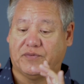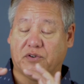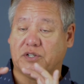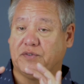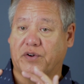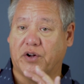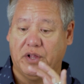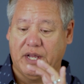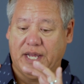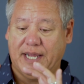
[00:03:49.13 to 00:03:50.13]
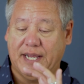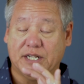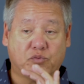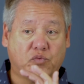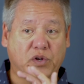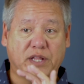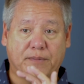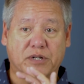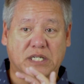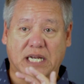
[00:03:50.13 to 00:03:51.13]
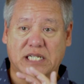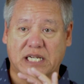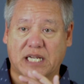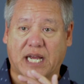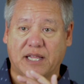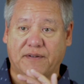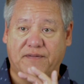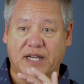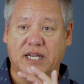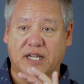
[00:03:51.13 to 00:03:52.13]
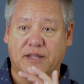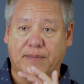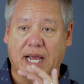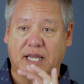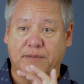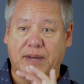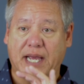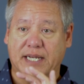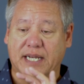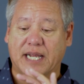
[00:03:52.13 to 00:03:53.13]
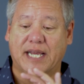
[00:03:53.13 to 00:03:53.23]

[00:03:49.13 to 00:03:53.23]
First of all, it's really precisely tightly fitted to the back of the magnet,